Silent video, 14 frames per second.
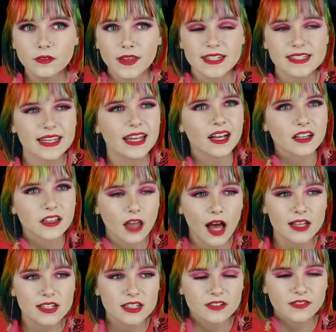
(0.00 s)
There's like a
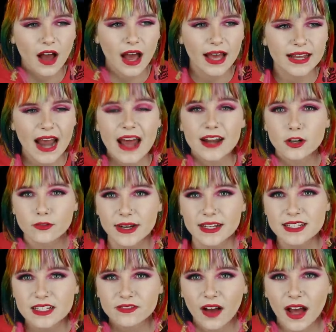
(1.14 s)
class divide and a race
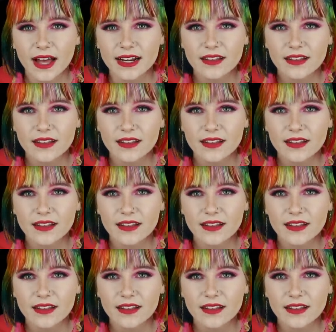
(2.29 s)
divide,